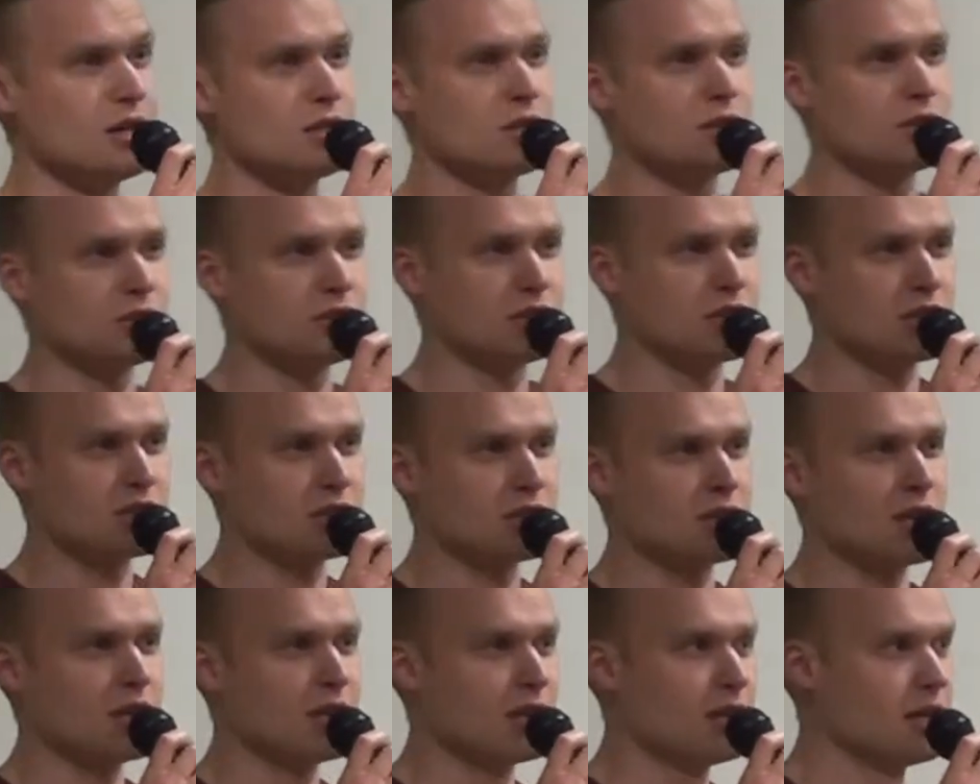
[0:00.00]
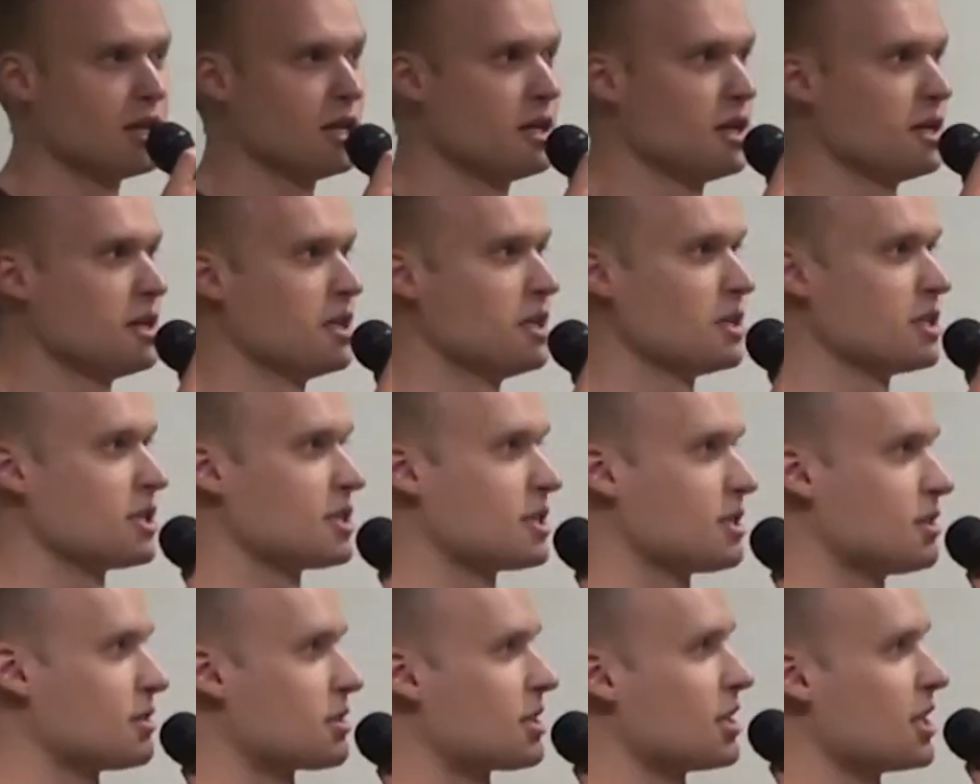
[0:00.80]
So just say,
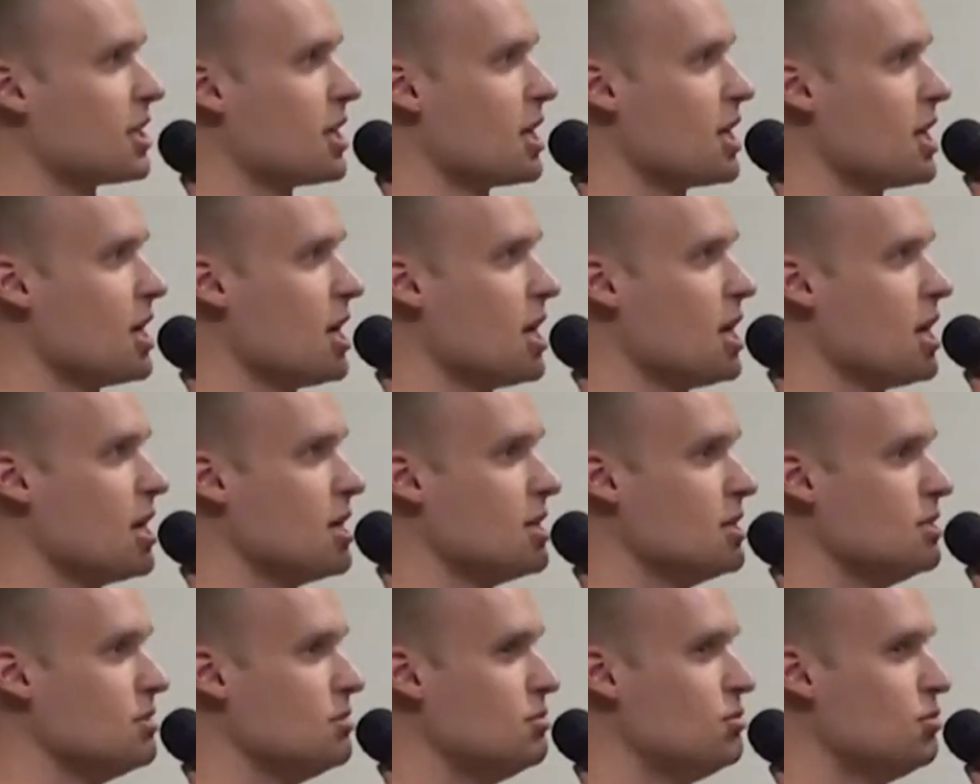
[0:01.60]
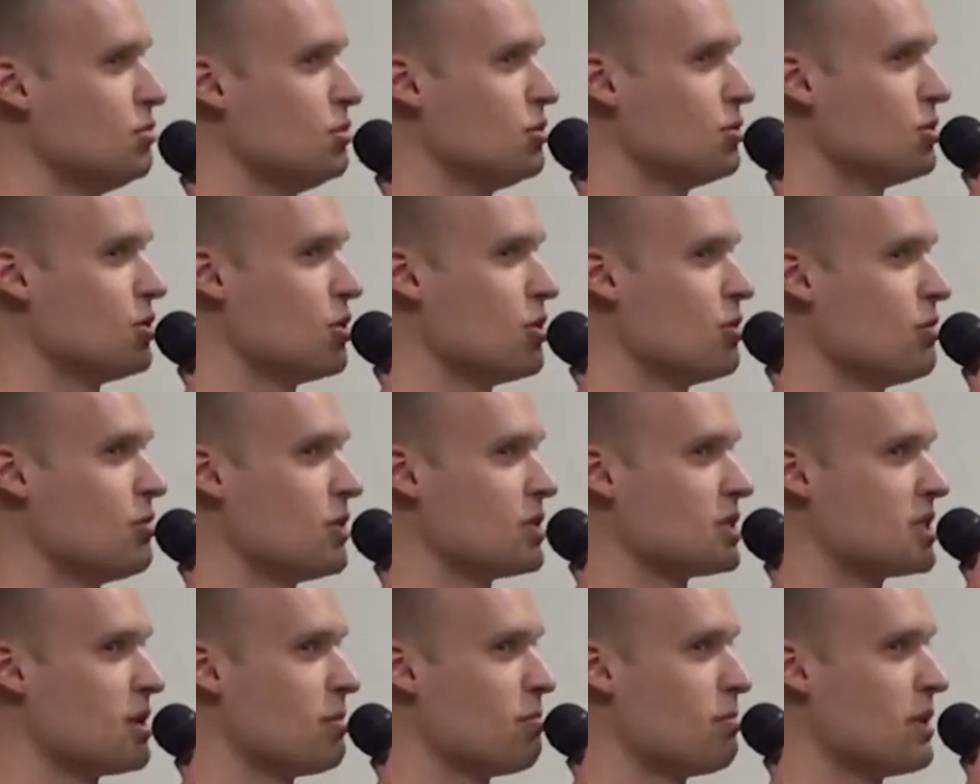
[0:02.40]
okay, do you know
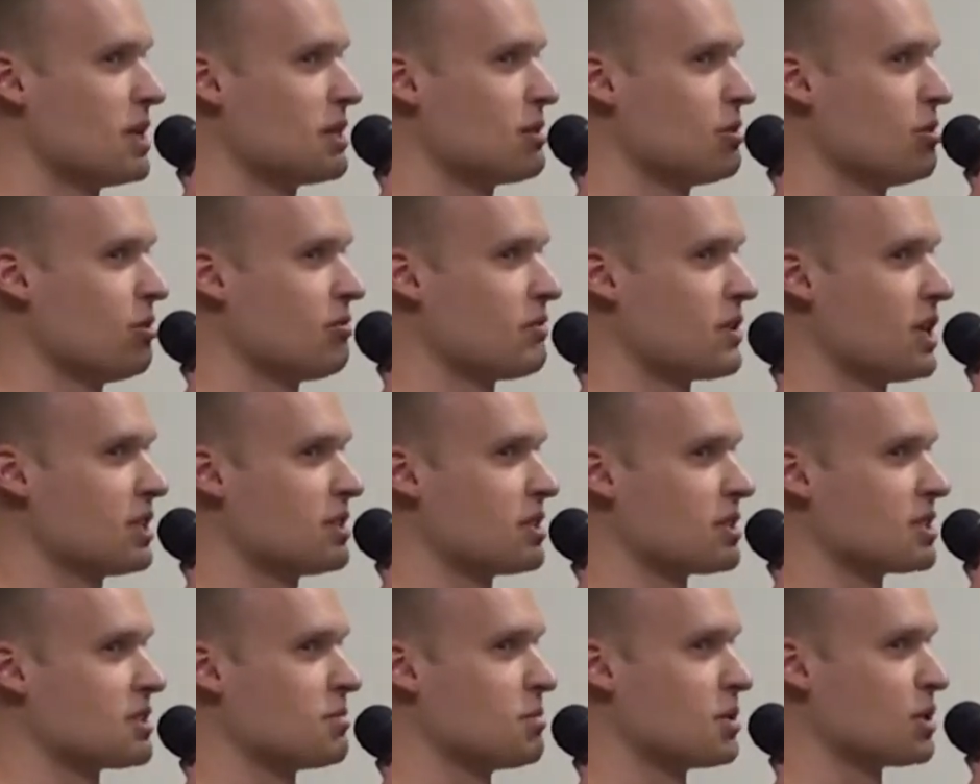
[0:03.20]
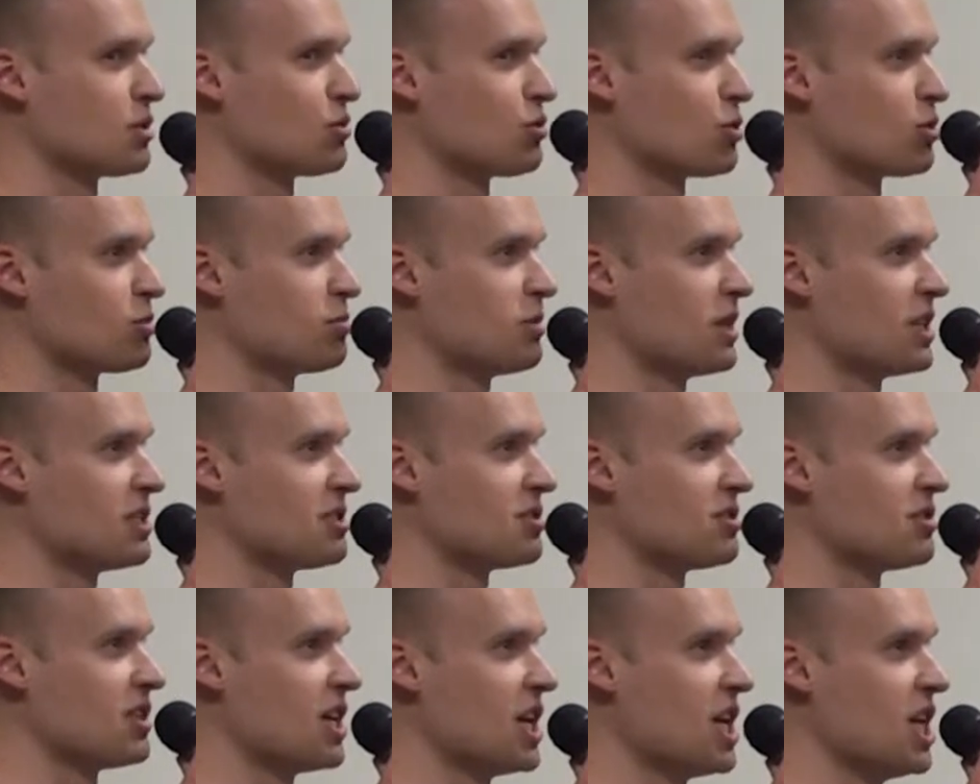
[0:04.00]
what the Battle of Gettysburg took
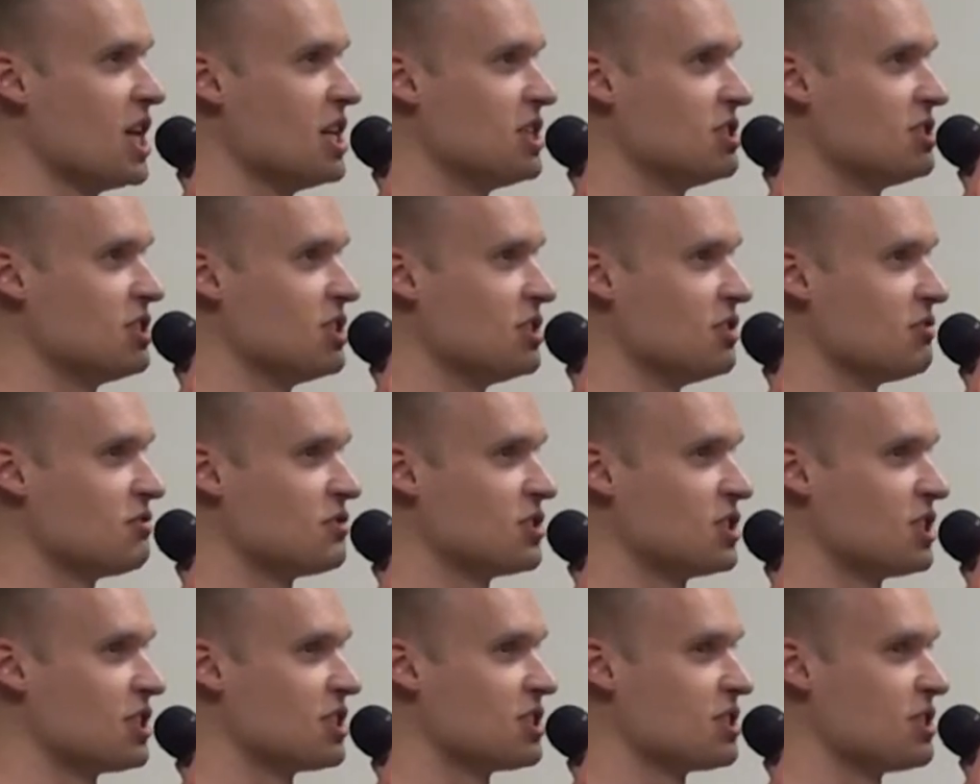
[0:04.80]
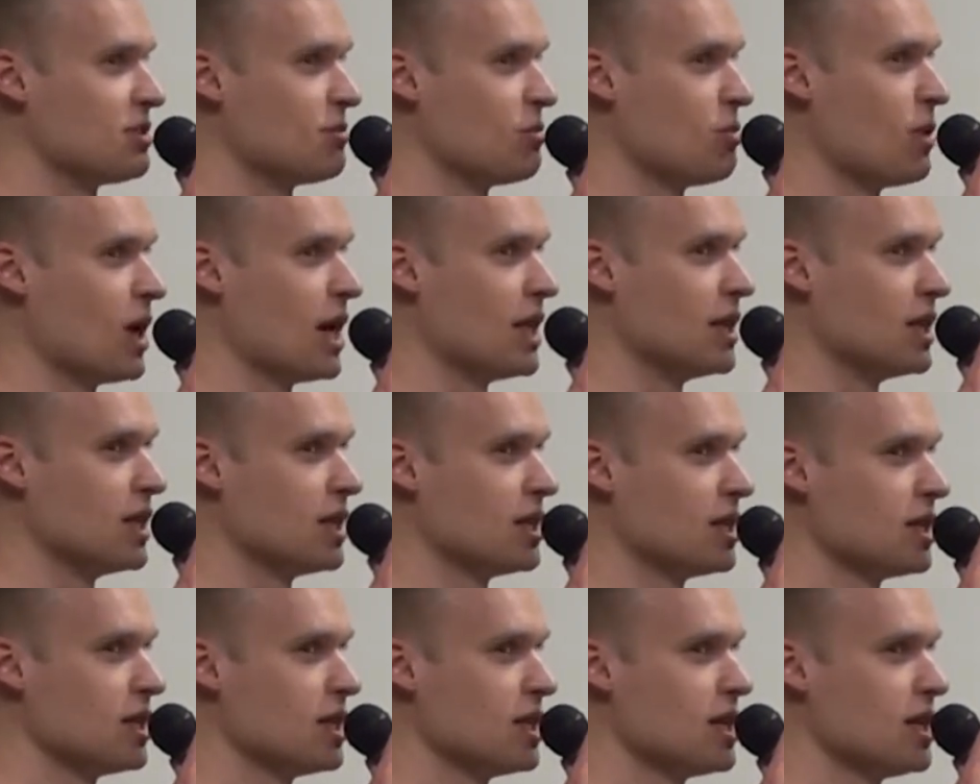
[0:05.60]
place in
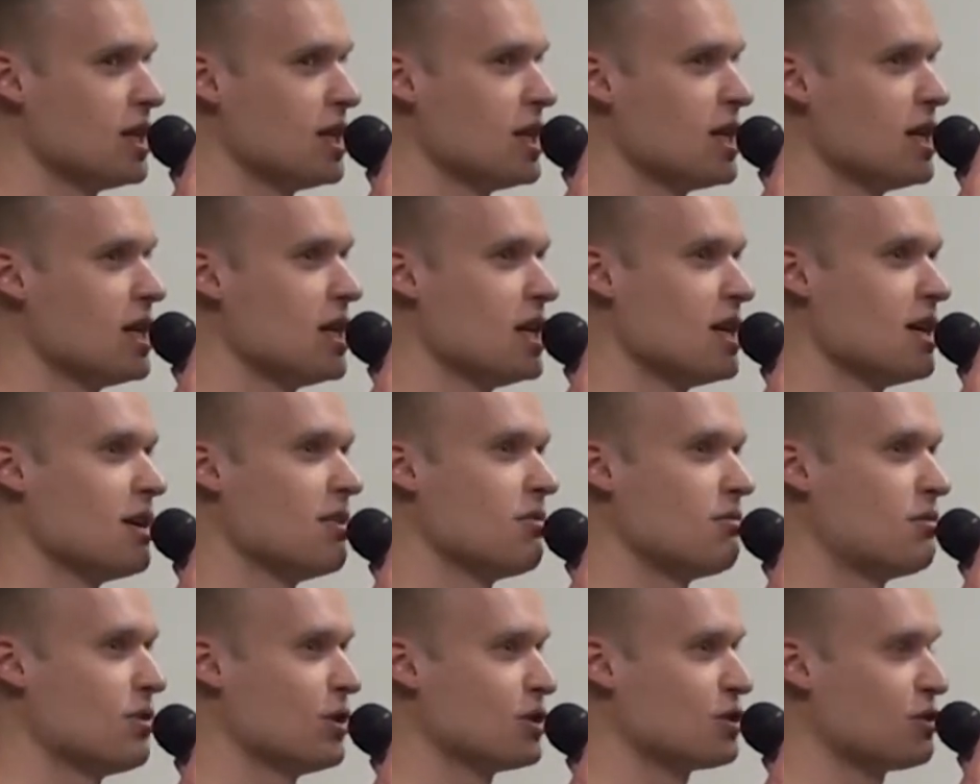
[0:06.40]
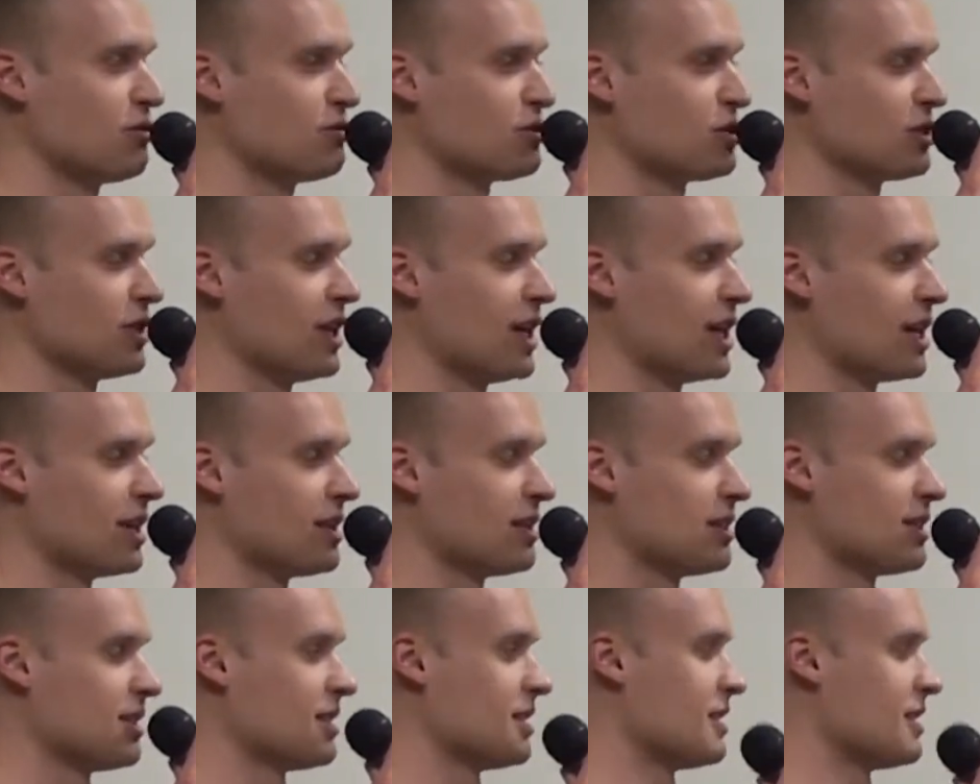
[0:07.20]
1861? 1st of July.